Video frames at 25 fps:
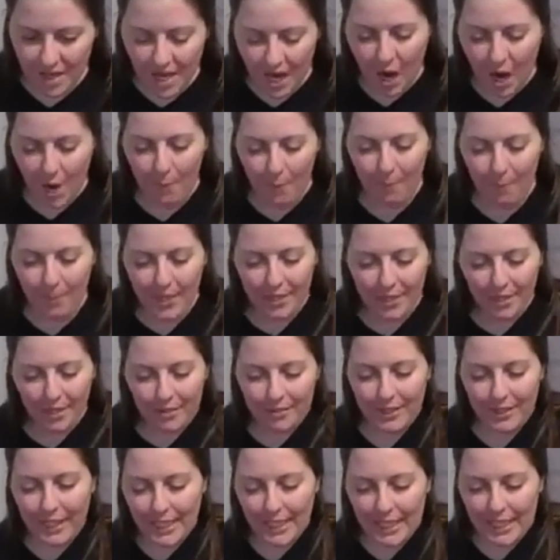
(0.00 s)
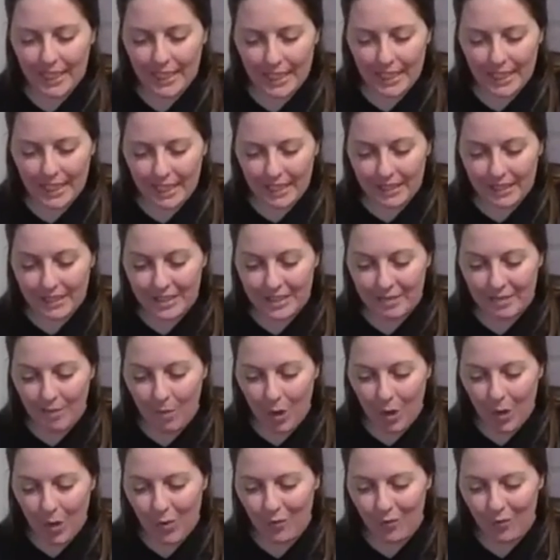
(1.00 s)
a big green, a
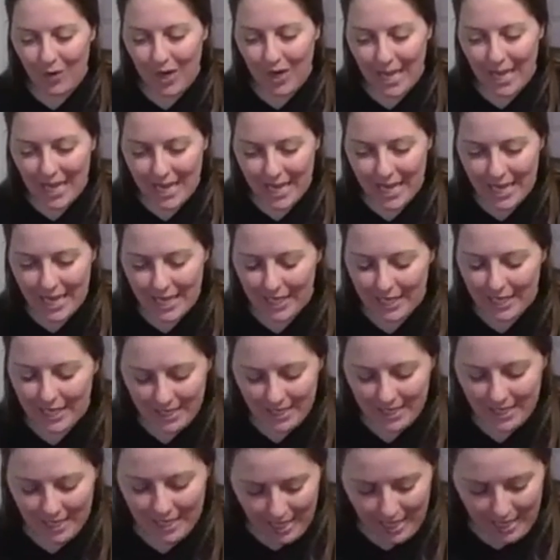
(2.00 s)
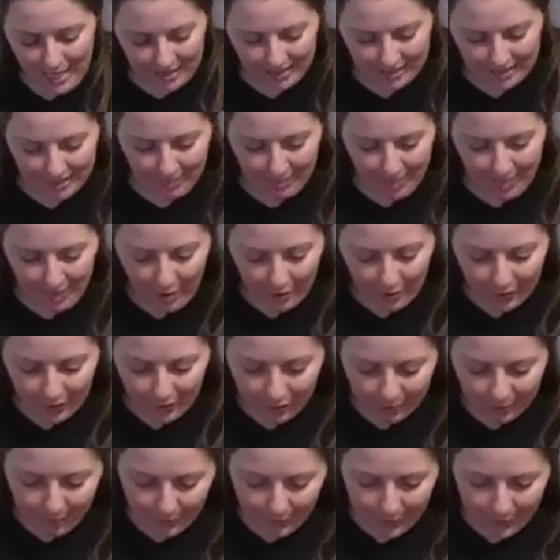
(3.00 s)
small red, a
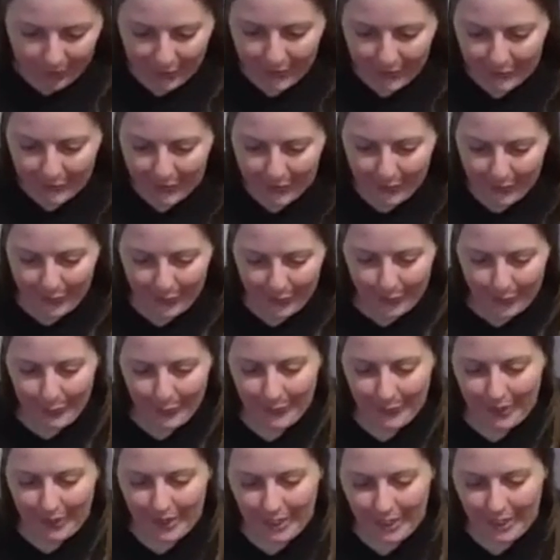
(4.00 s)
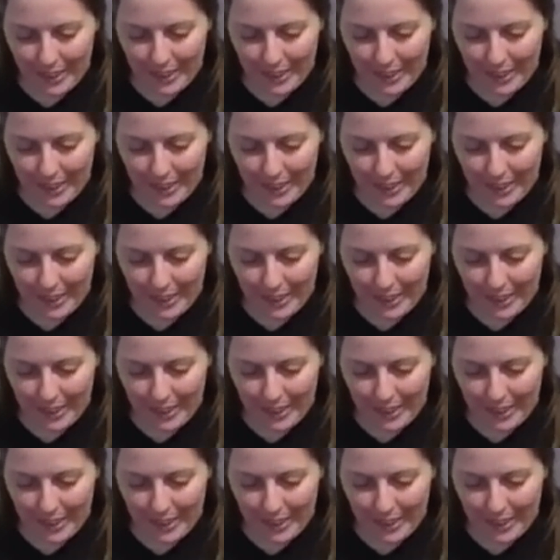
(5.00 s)
smaller blue,